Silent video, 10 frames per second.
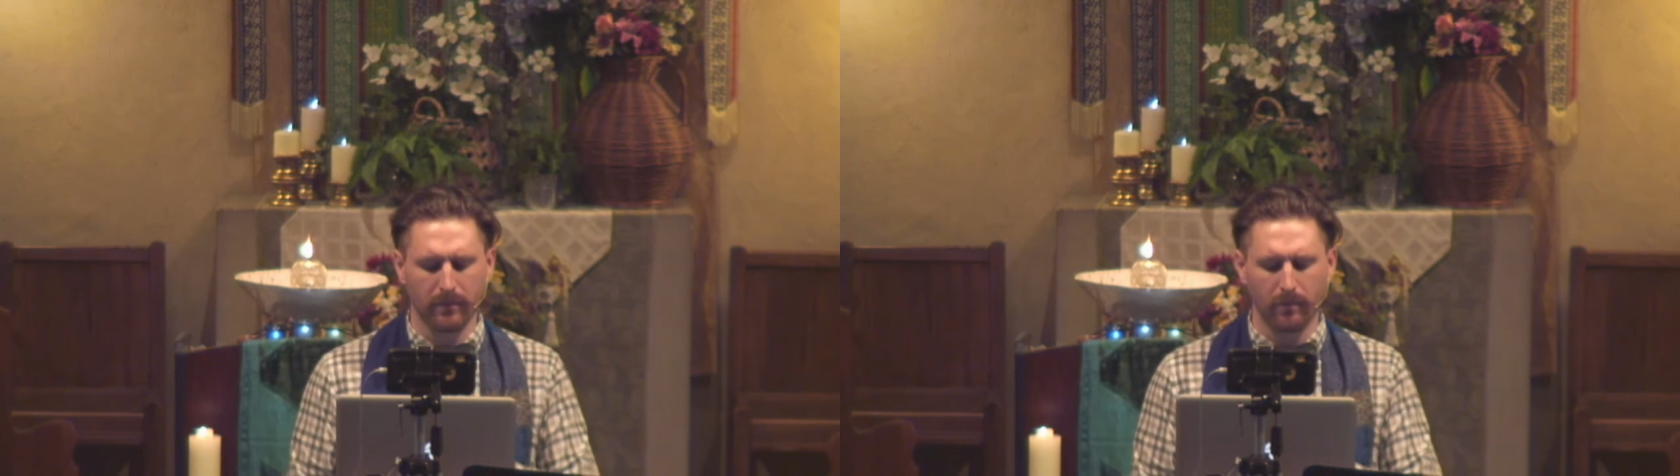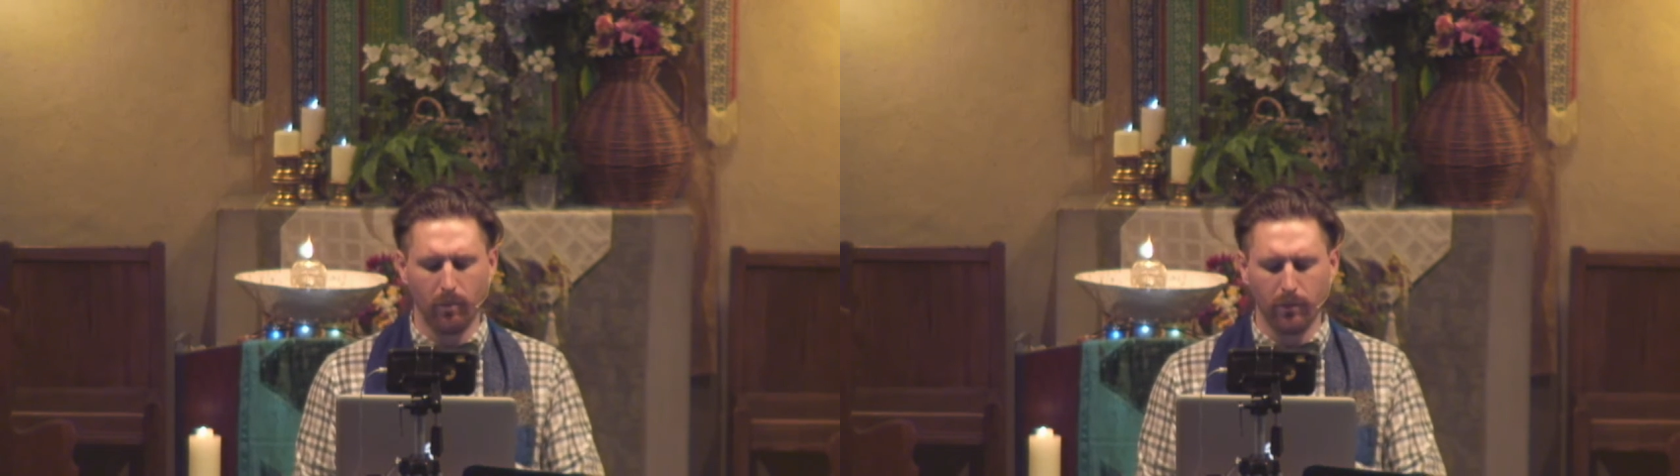
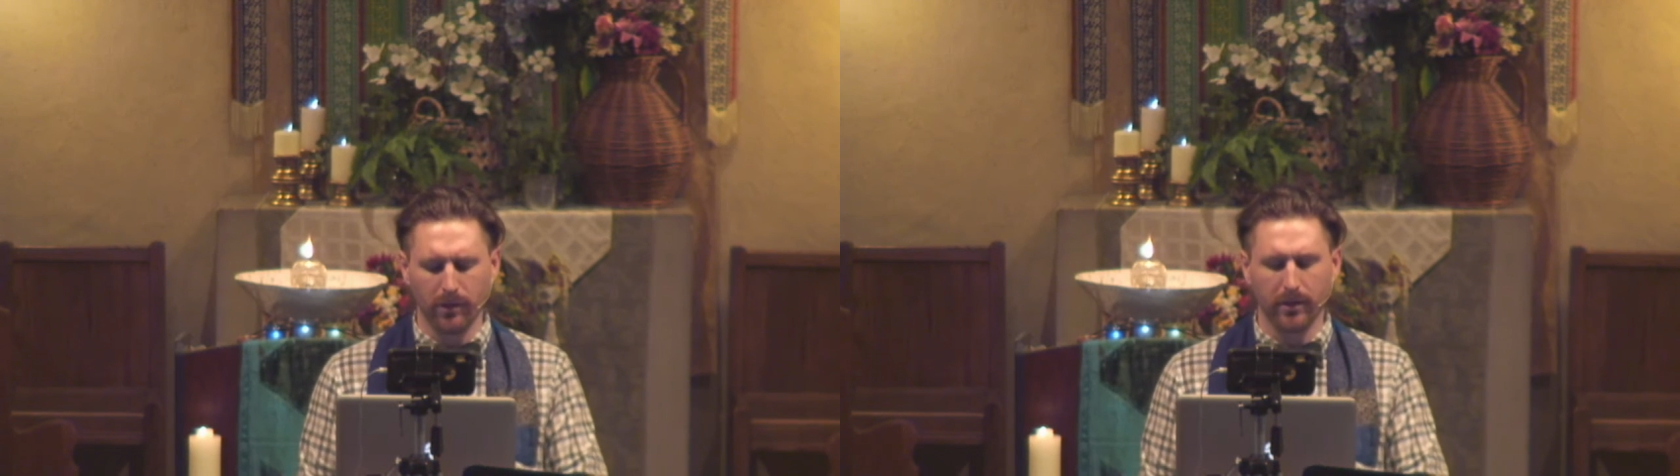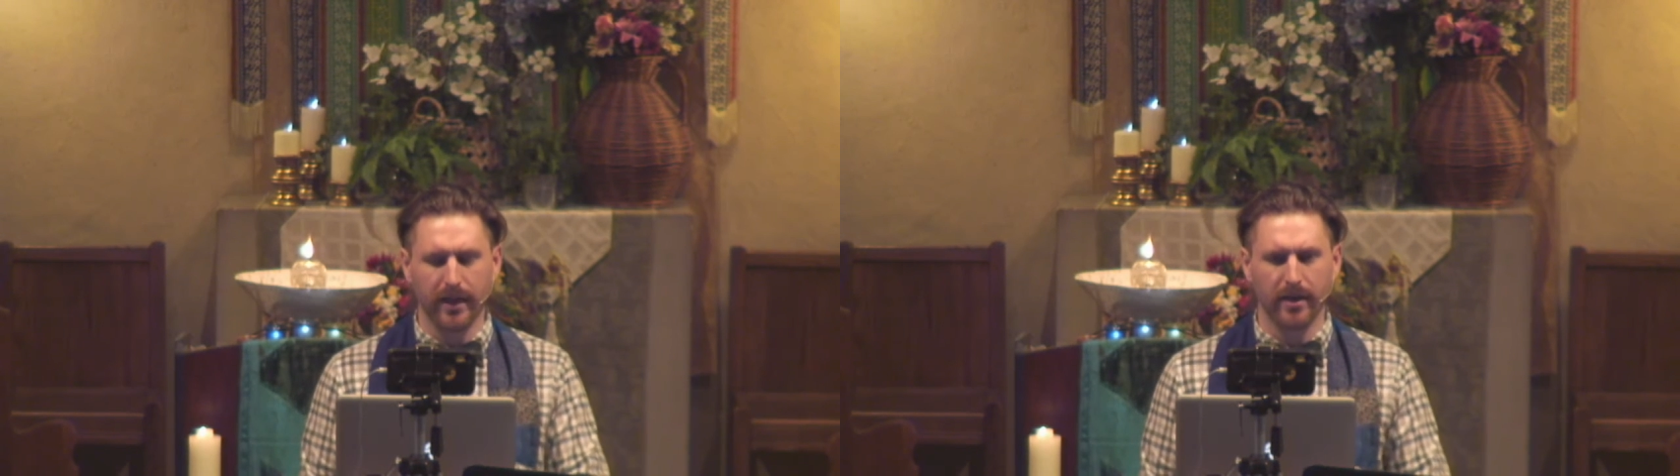When we
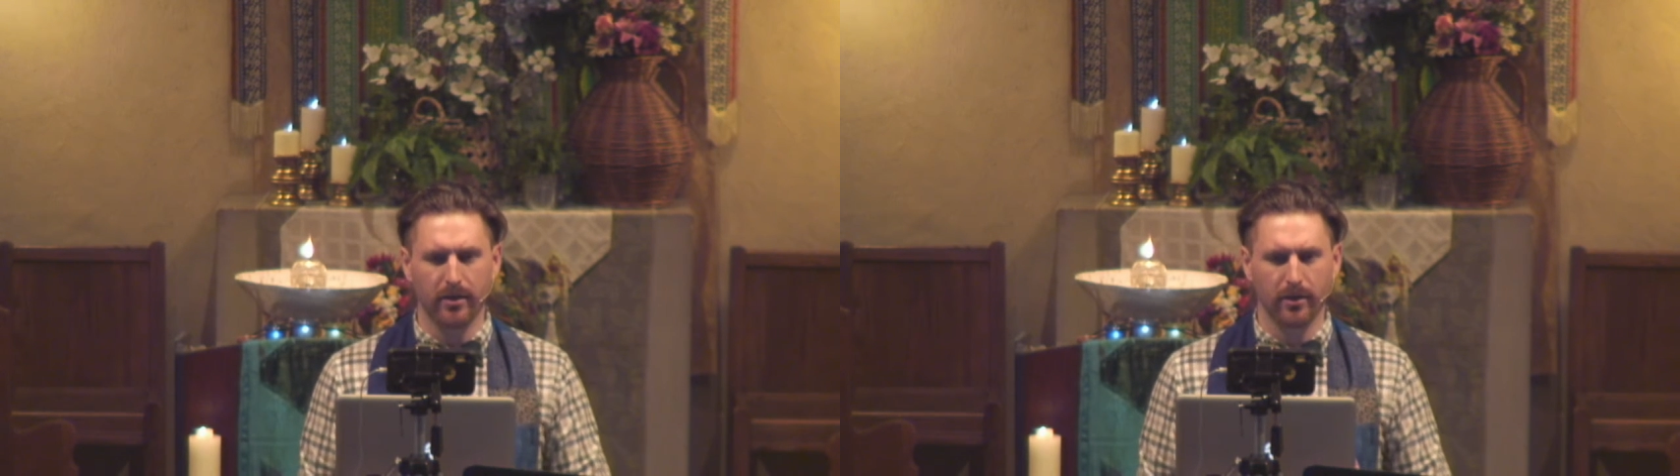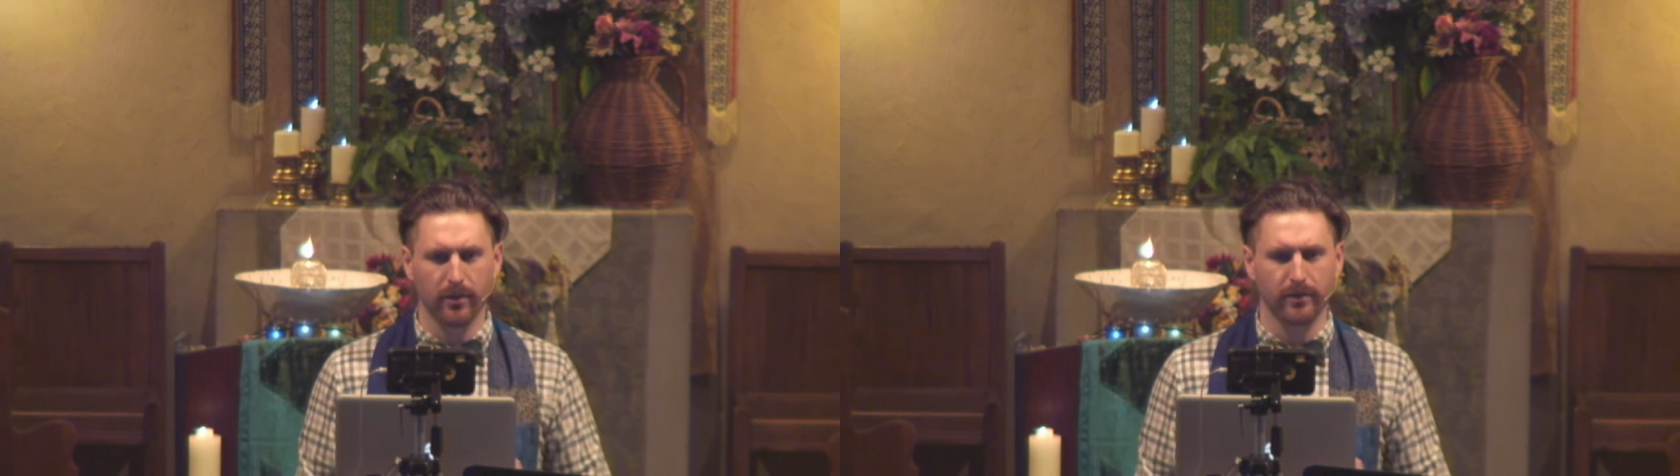look at
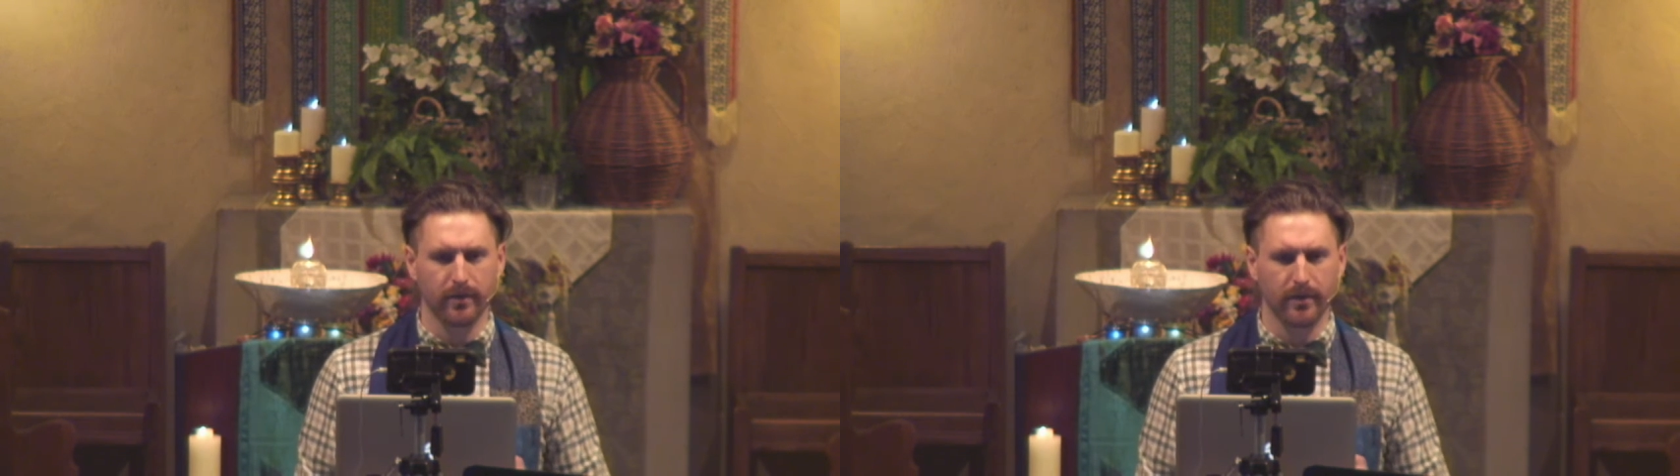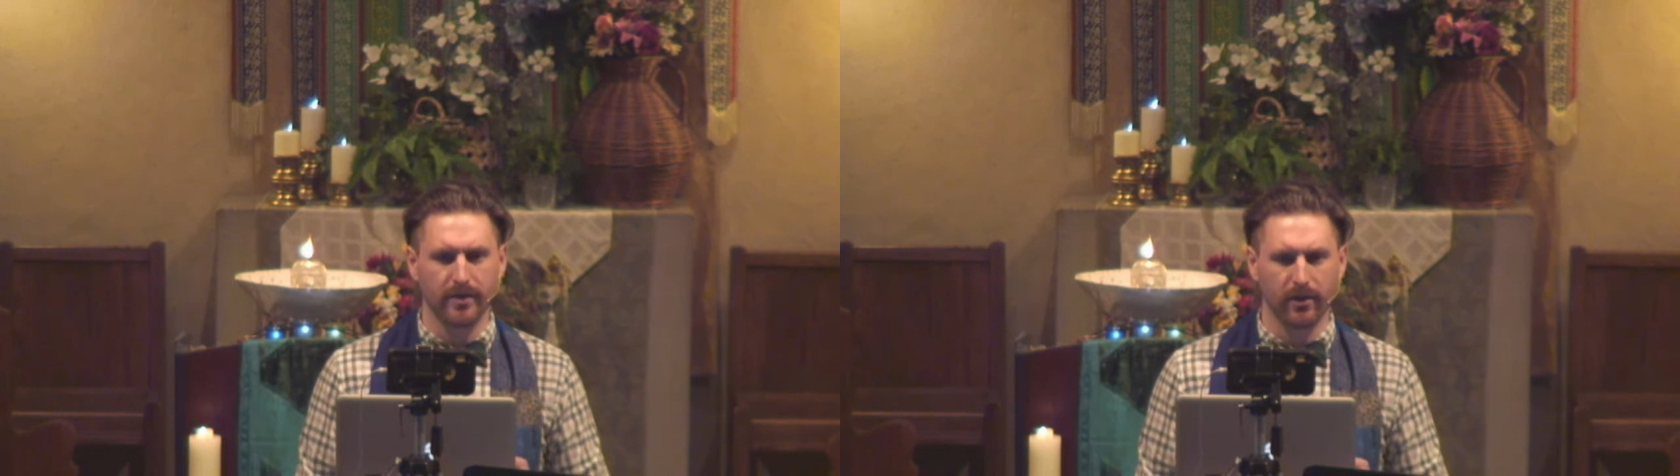our earth
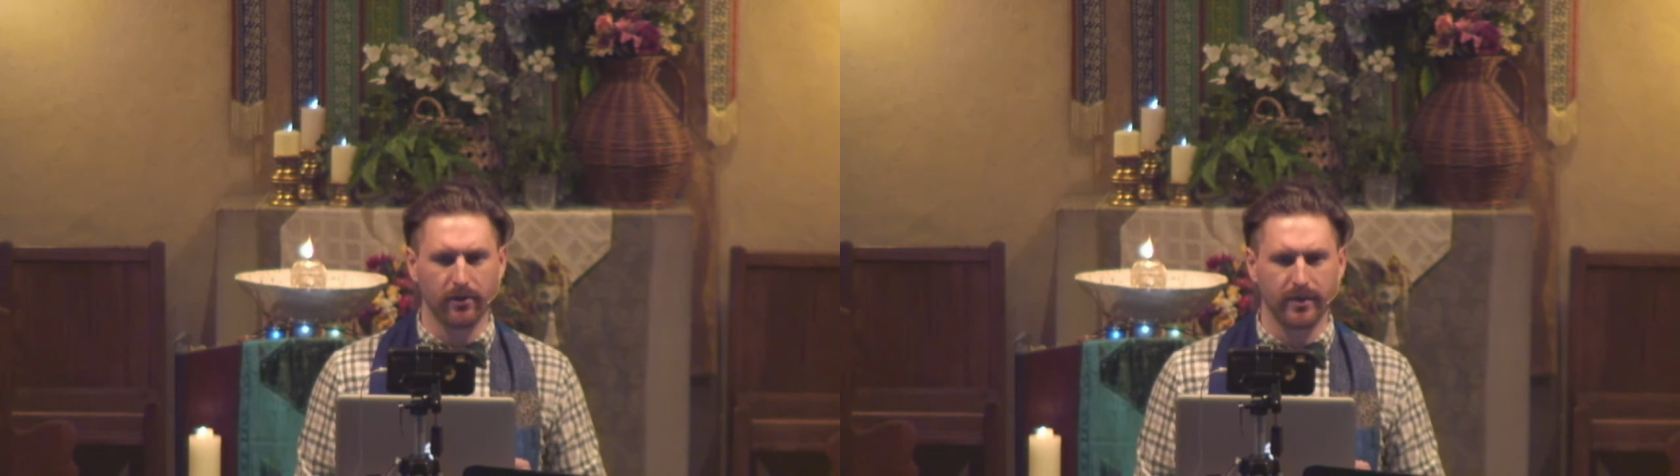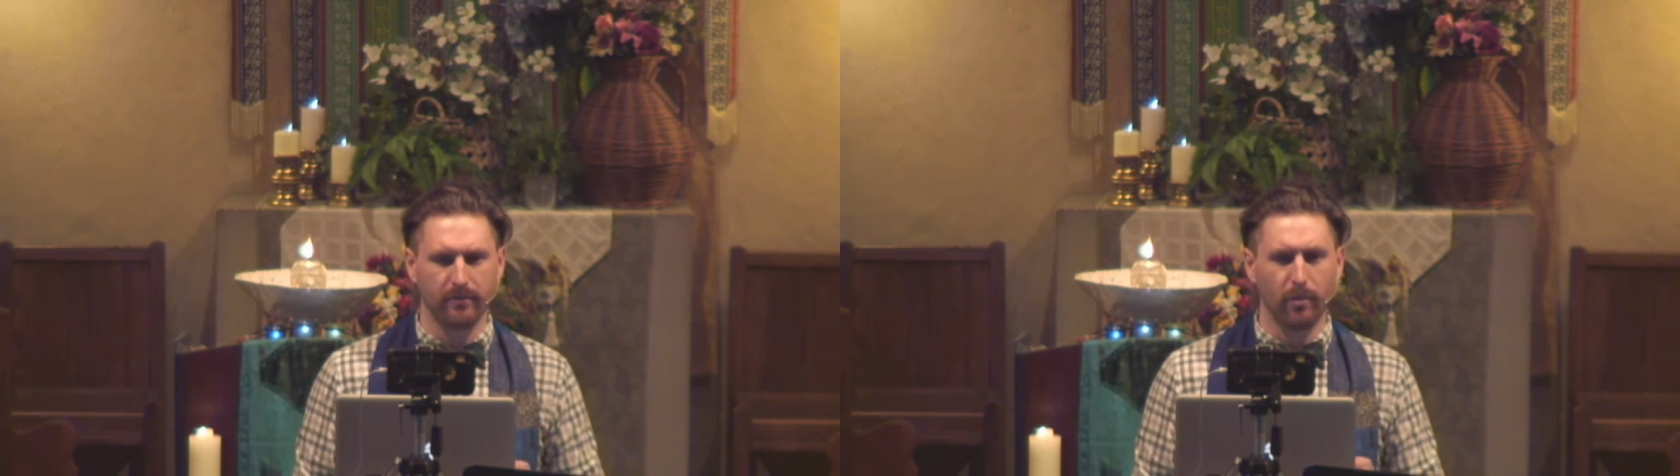on this
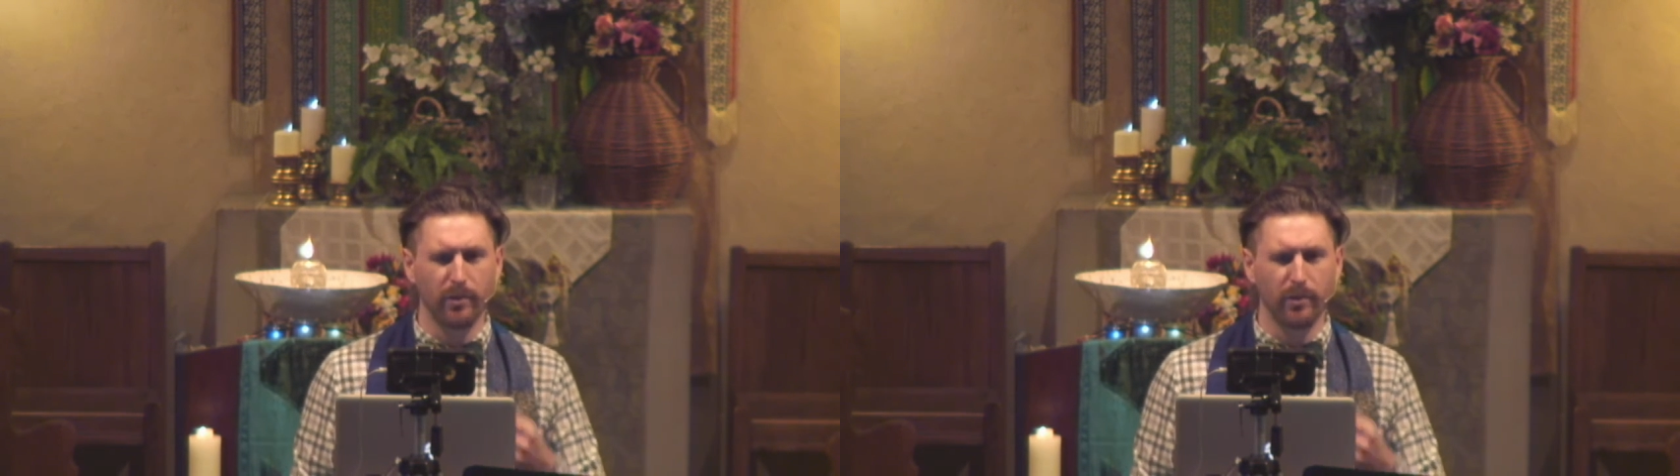Earth Day, when